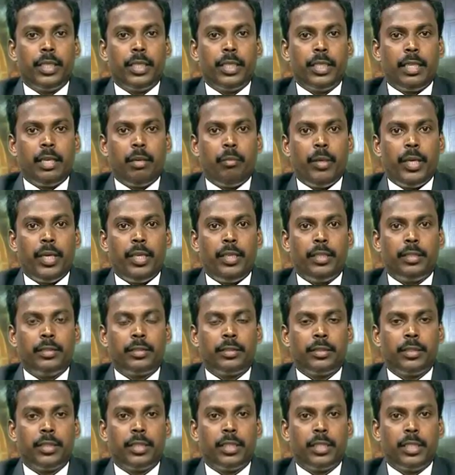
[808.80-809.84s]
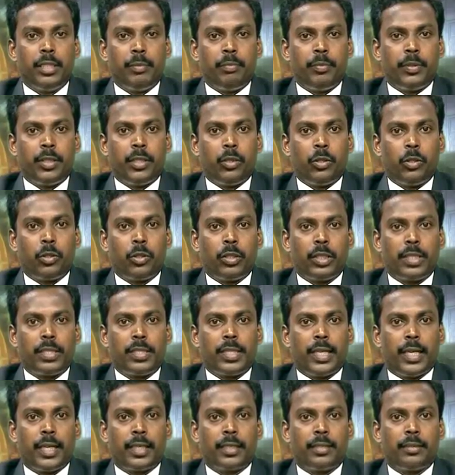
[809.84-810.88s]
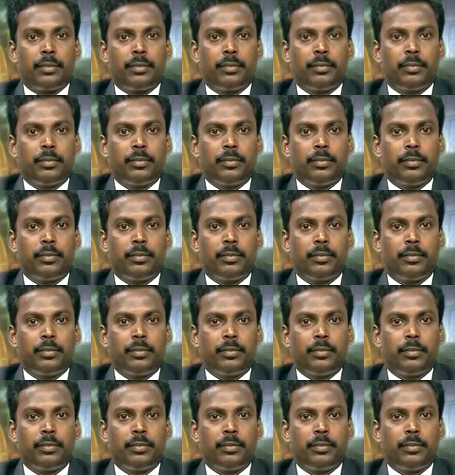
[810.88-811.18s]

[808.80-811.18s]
it will be shifted onto the stack.